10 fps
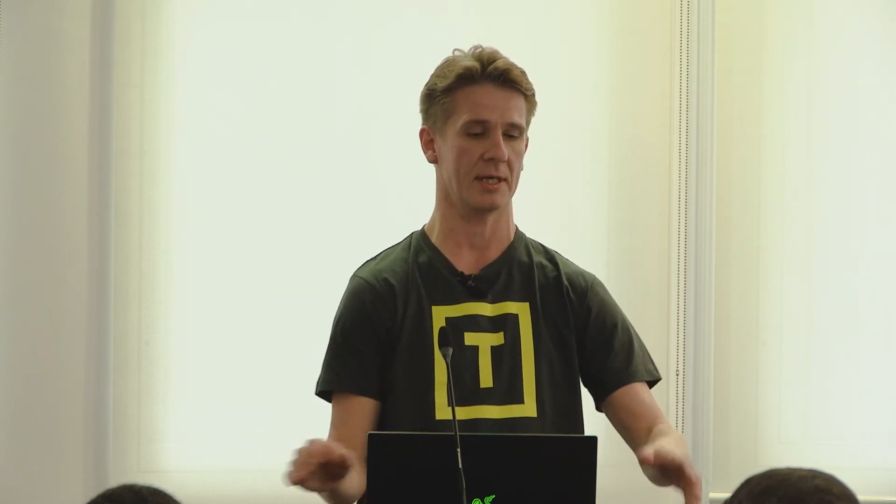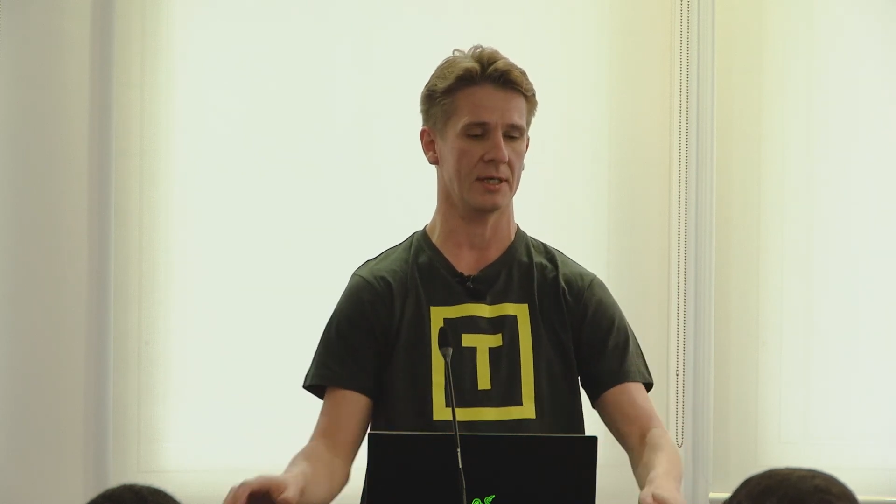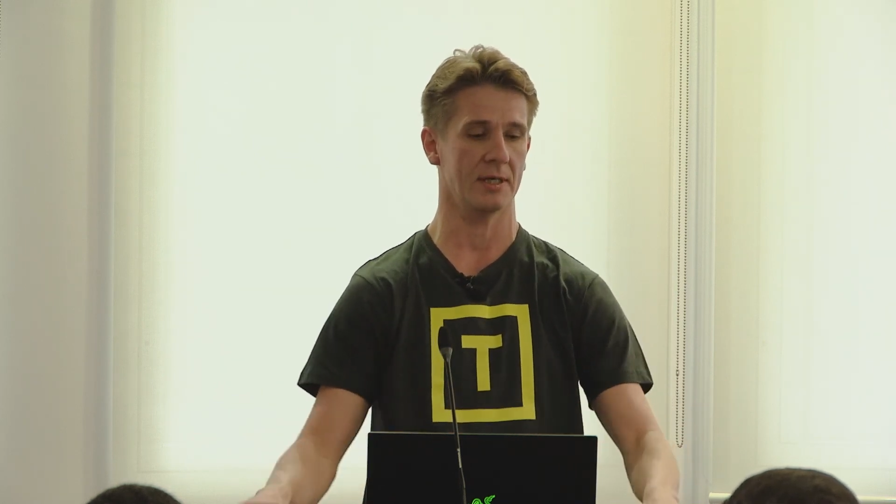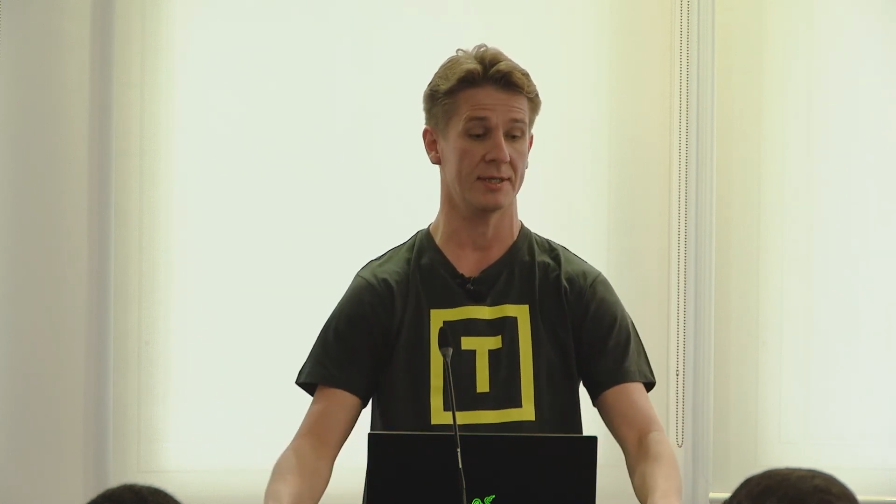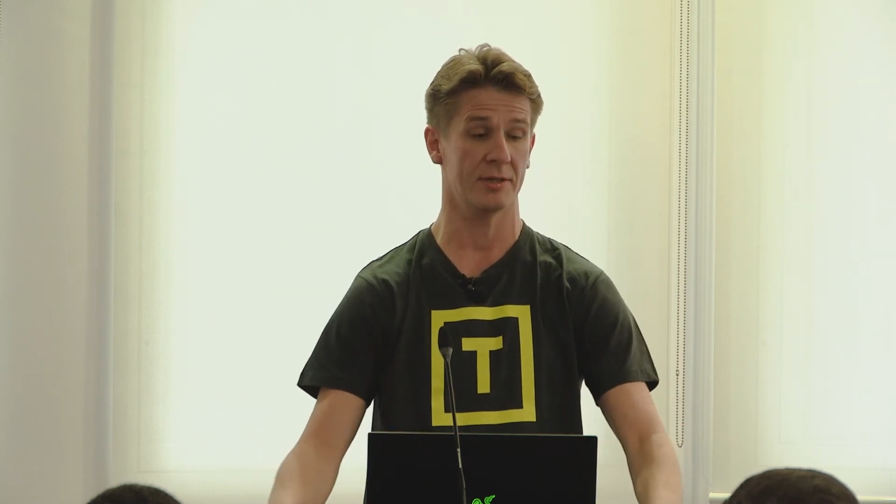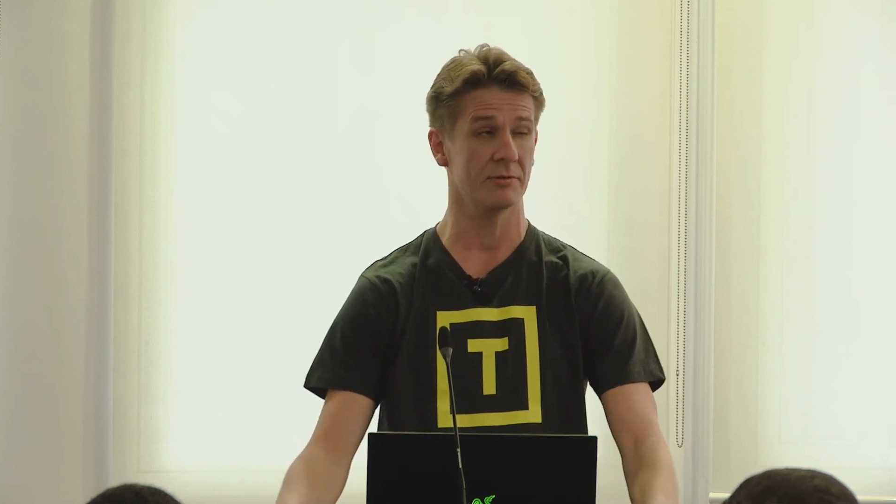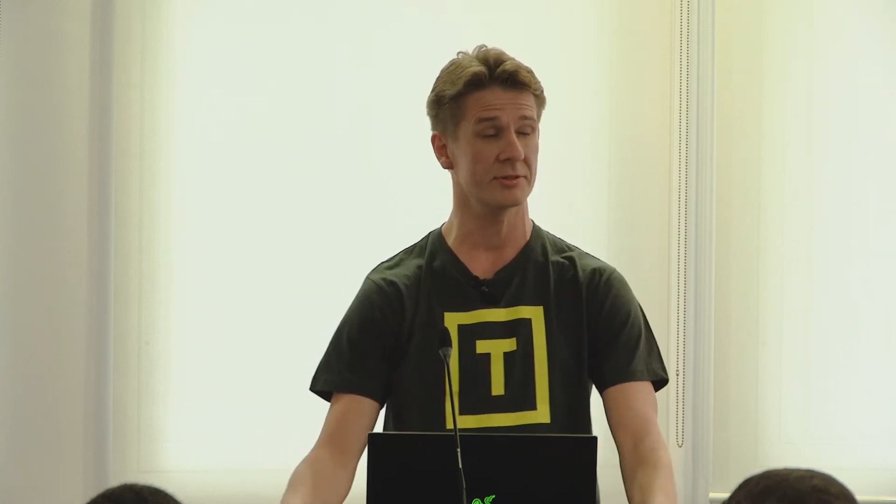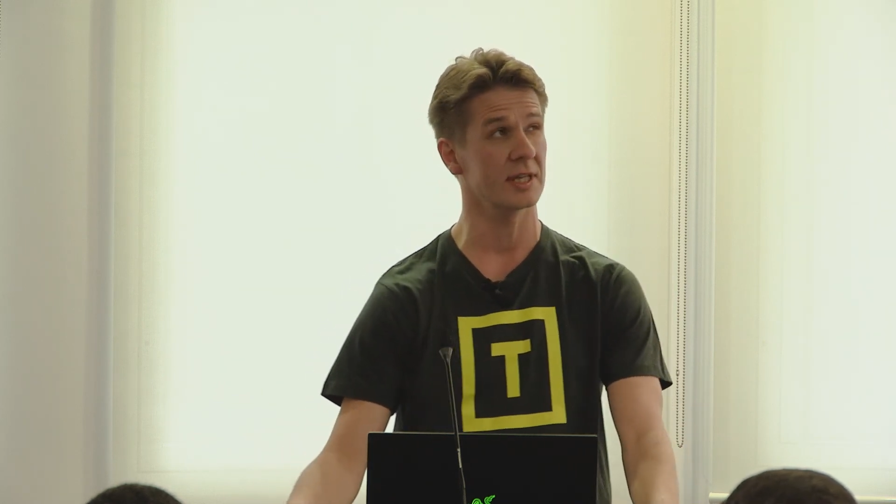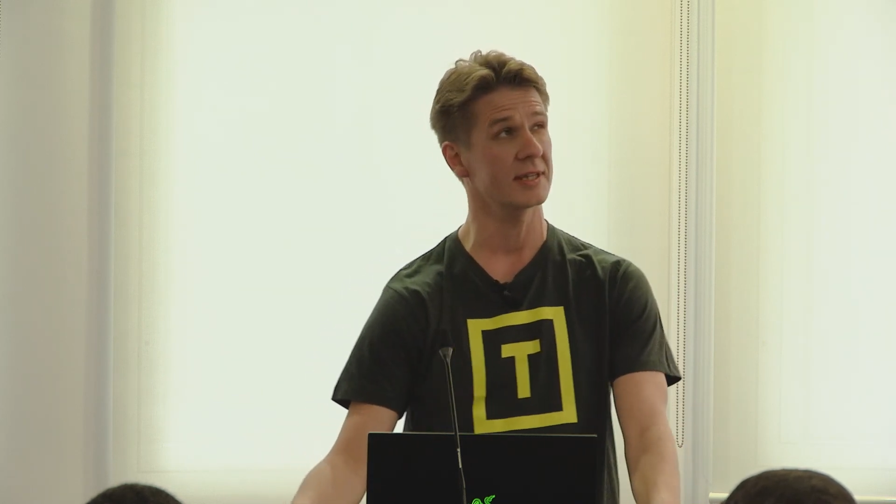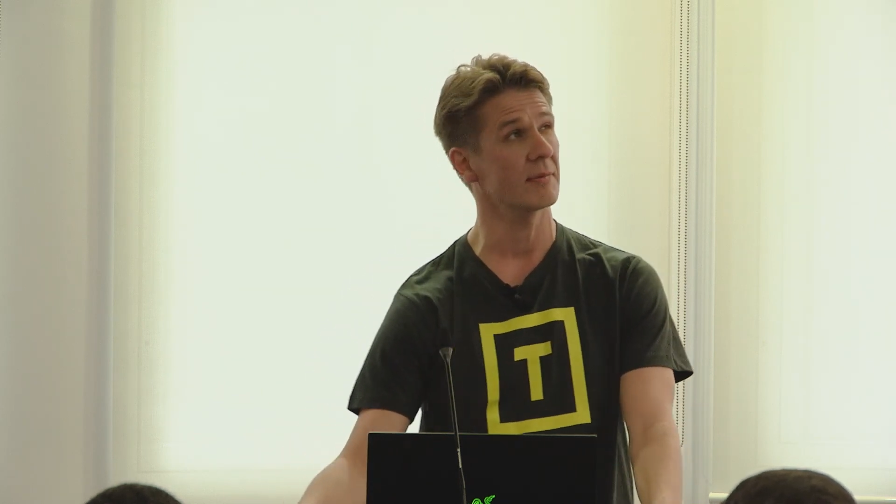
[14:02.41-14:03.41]
And it, it
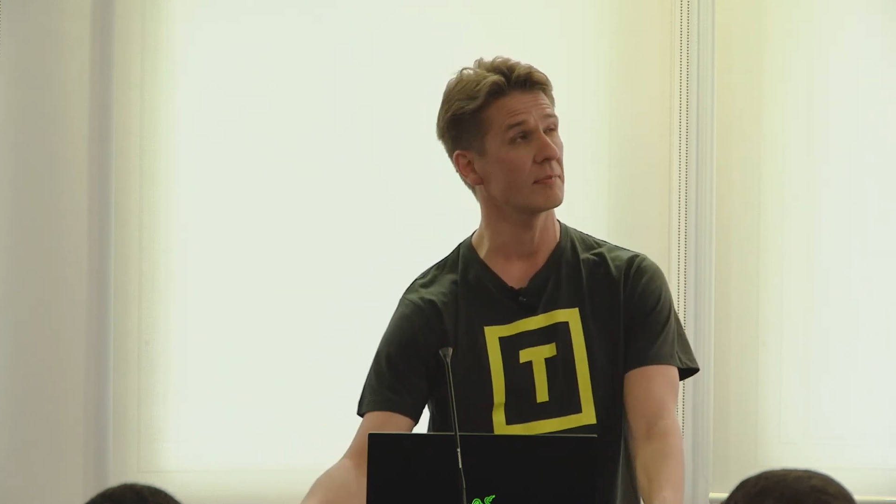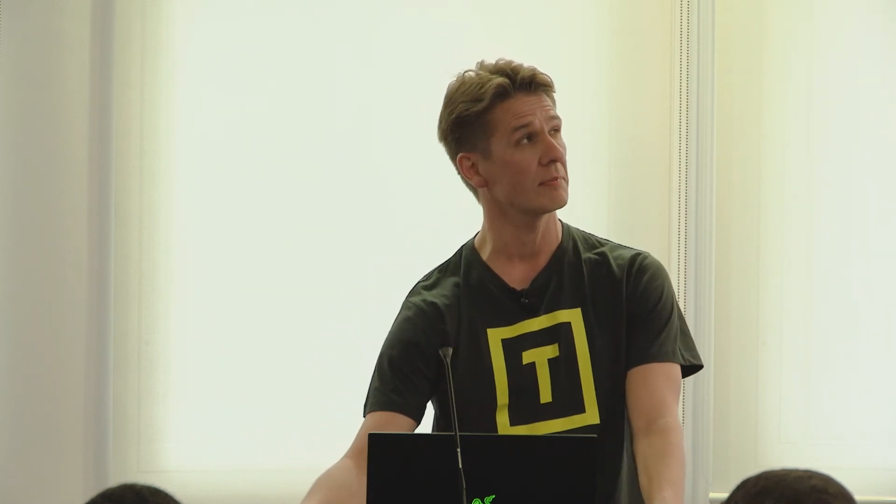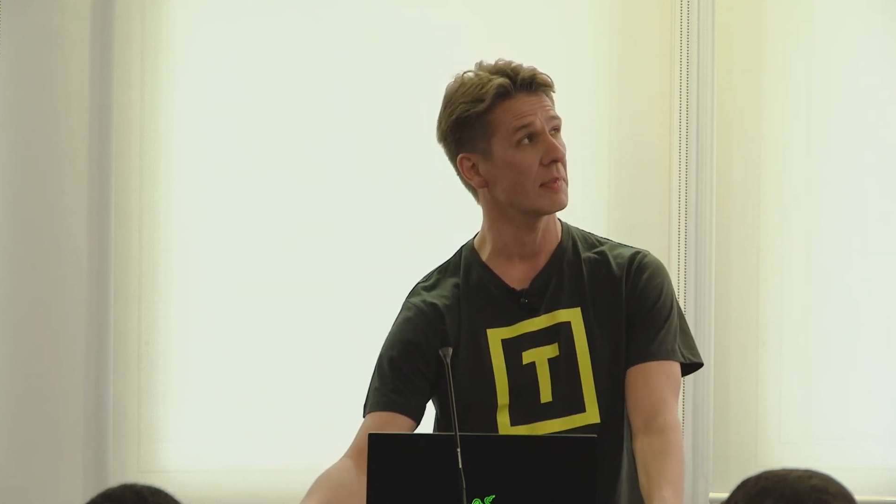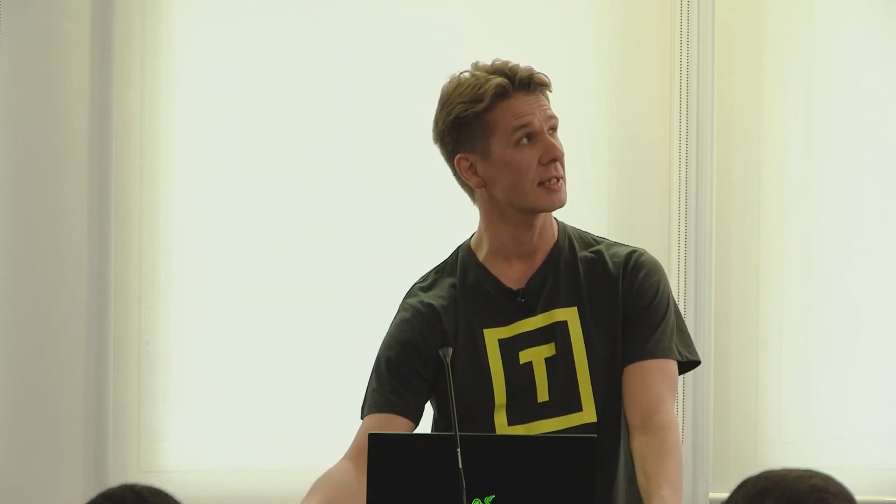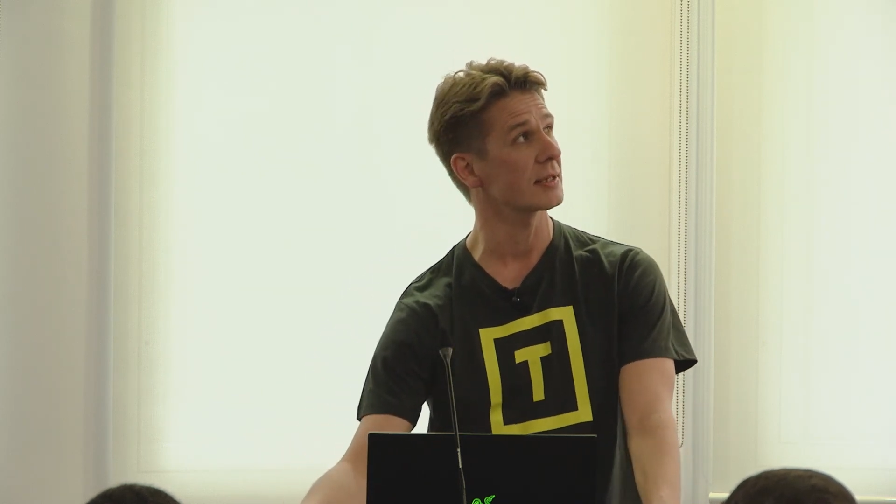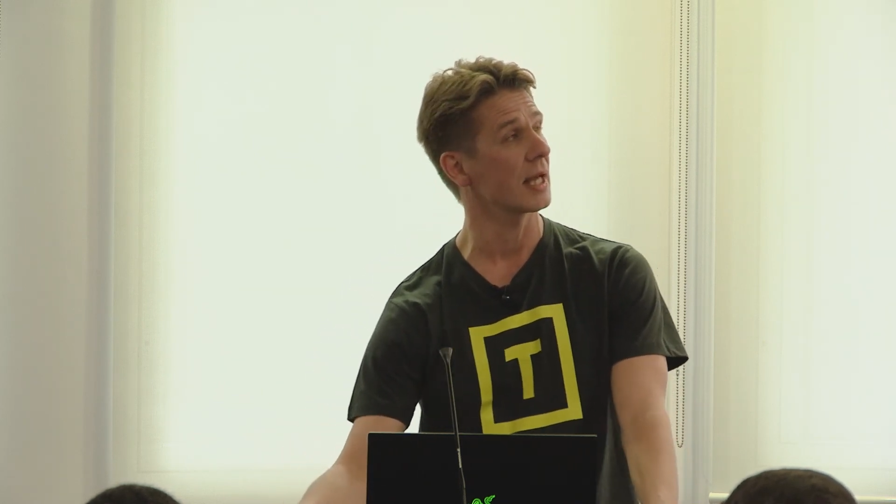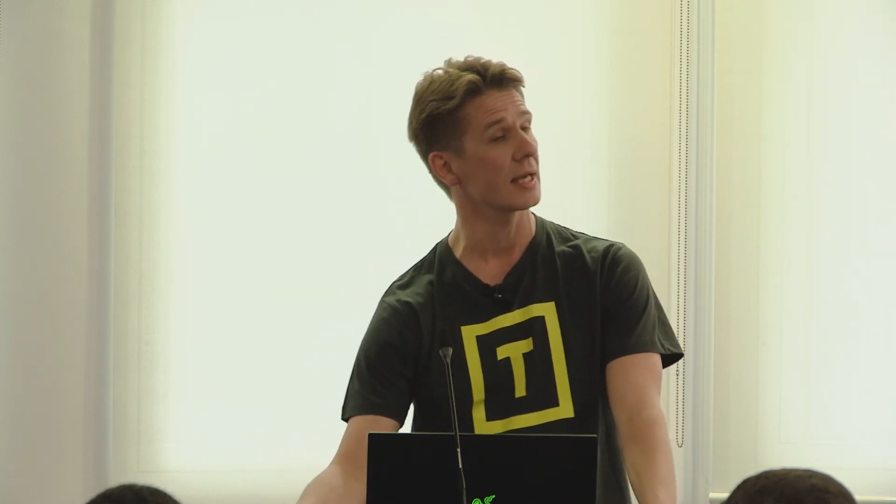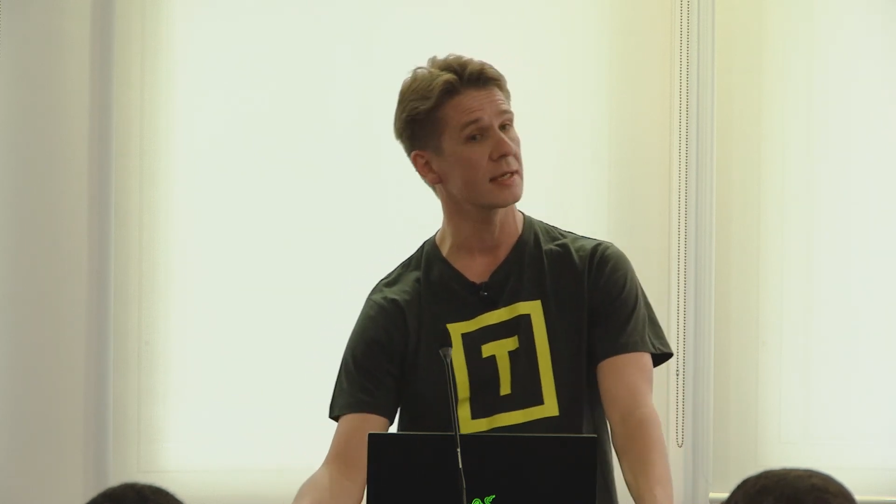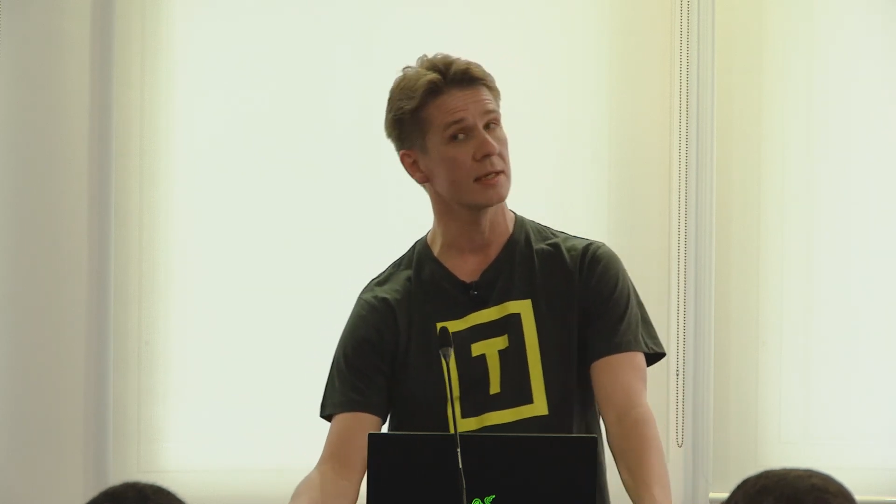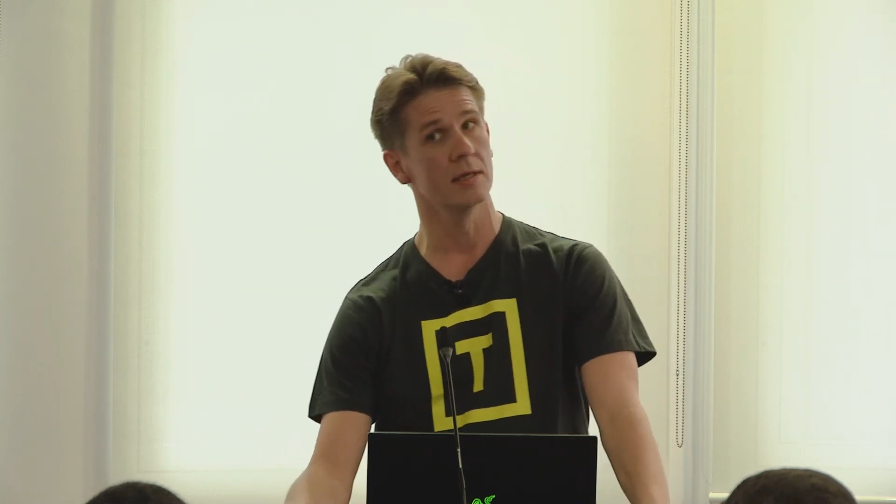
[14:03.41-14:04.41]
usually might
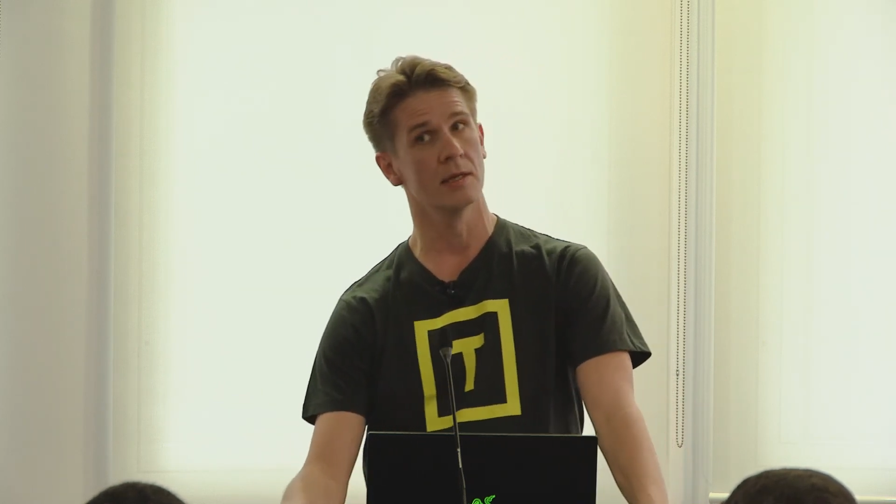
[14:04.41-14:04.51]
take